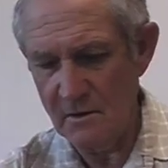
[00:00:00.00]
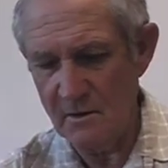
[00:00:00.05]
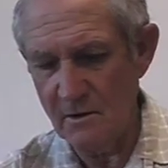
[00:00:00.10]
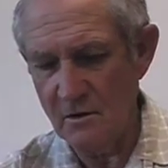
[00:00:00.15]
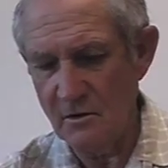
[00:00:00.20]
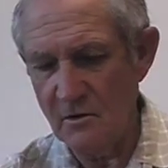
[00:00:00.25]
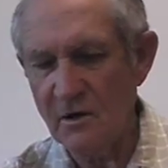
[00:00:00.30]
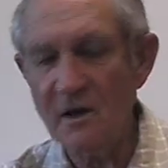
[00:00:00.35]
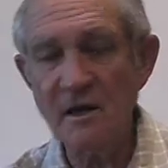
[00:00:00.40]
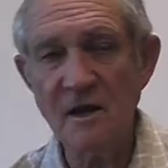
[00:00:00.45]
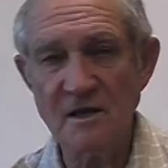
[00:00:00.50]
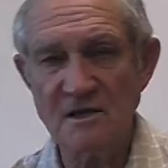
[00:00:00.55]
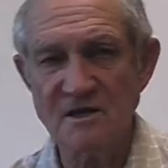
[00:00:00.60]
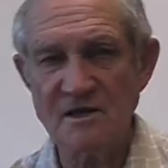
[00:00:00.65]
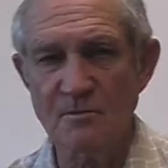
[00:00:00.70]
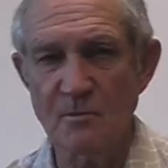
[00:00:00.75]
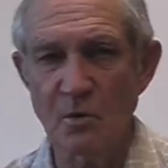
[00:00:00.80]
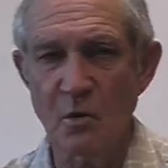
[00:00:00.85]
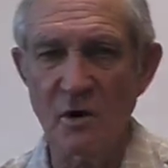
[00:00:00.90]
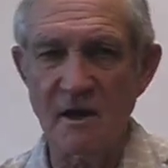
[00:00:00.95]
You can get
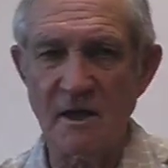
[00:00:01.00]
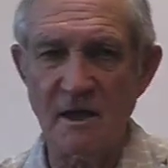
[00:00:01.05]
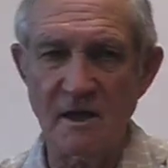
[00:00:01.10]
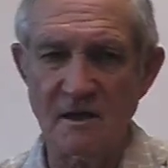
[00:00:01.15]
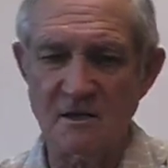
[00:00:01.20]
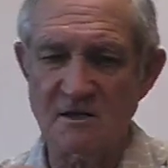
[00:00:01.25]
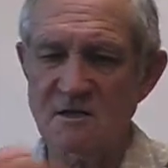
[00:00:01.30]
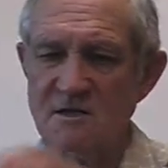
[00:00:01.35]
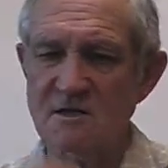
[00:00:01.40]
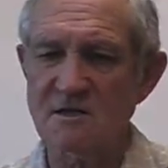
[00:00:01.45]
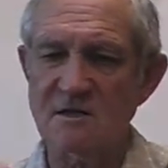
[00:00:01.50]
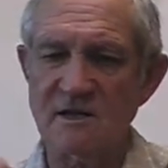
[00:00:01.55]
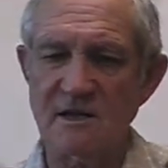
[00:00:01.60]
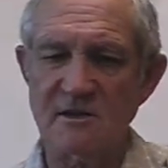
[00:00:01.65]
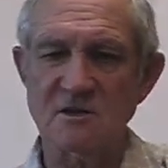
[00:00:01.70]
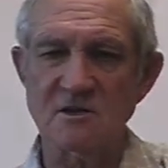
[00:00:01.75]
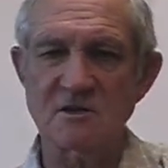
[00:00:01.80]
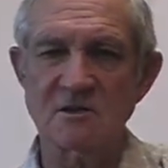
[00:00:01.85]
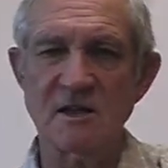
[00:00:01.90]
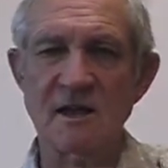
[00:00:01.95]
smaller kits
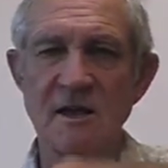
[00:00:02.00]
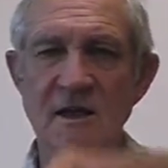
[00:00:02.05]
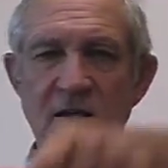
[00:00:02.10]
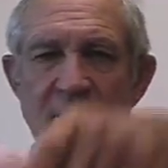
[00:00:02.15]
such as there.